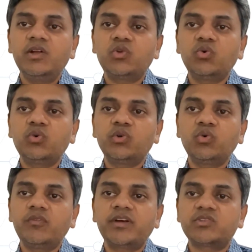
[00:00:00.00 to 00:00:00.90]
to
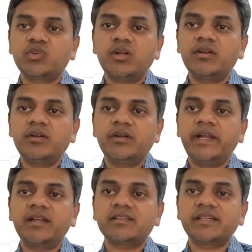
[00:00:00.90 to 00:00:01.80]
do a virtual
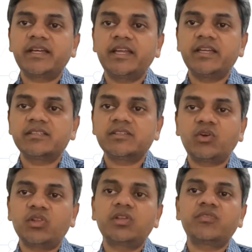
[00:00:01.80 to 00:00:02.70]
data segregation
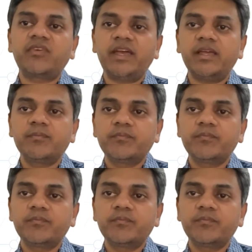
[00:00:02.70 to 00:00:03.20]
on the fly.